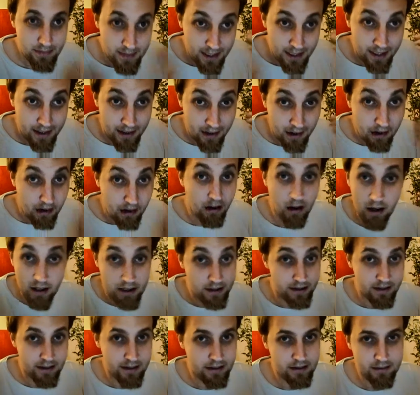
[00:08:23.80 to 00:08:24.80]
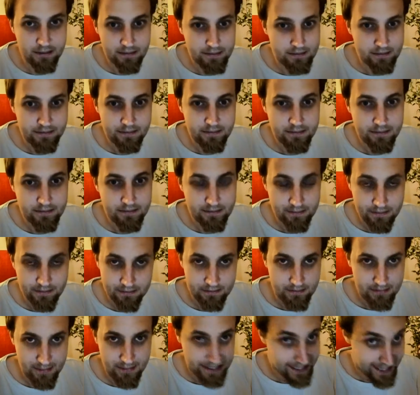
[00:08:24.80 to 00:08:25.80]
that aren't
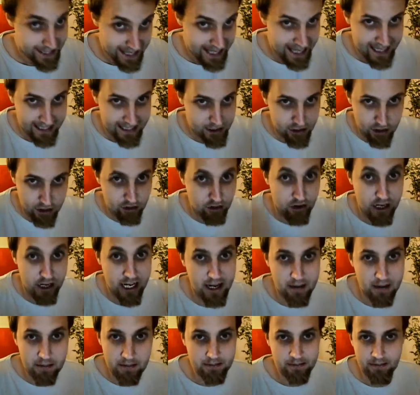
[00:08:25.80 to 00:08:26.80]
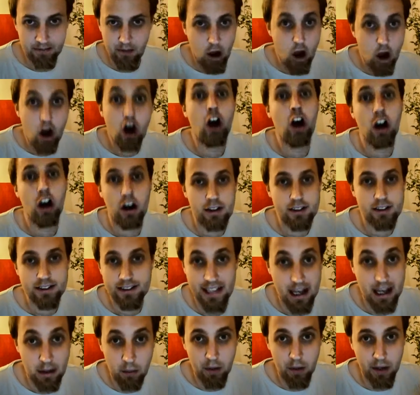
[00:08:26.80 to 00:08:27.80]
extreme hawks
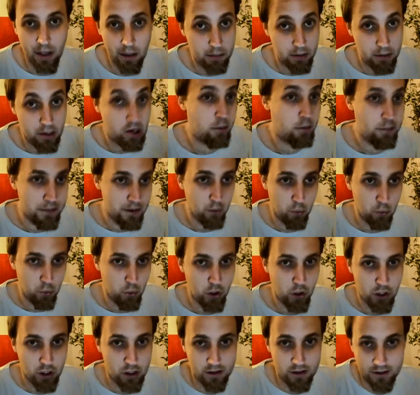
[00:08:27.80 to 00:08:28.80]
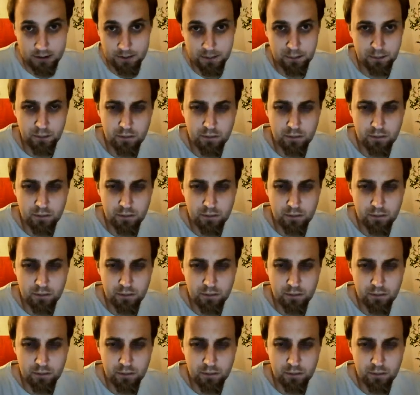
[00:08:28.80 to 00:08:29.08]
that want to blow up the world